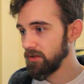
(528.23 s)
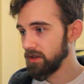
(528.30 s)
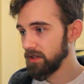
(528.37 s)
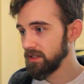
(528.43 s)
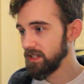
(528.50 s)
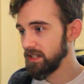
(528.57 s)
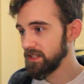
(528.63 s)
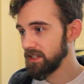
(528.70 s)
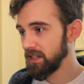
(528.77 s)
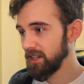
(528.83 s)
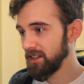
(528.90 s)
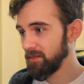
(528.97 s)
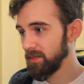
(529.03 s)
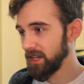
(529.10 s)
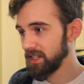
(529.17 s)
you can see it's gonna
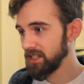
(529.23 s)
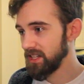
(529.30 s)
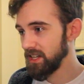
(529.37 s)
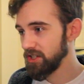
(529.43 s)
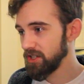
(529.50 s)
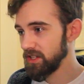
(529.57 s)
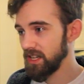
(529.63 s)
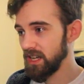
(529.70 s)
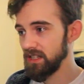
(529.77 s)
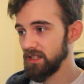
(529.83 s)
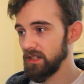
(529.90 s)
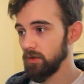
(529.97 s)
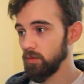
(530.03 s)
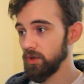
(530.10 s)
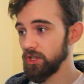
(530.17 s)
give me extension
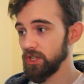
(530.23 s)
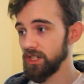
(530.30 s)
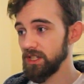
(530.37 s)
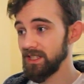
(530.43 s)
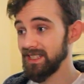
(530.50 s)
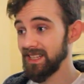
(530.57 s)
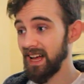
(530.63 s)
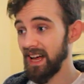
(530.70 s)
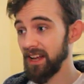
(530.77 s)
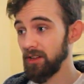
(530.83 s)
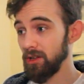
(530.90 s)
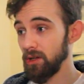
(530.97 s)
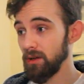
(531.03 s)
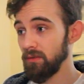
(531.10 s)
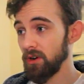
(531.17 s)
testing, which is the
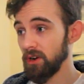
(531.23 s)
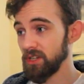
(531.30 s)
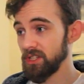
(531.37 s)
title of our